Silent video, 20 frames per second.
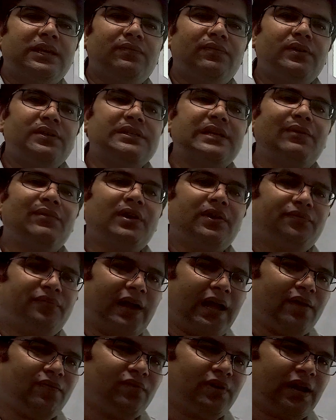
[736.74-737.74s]
given
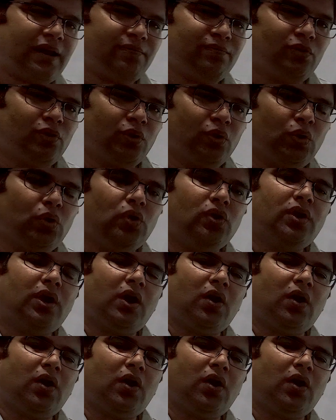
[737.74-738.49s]
75-gram load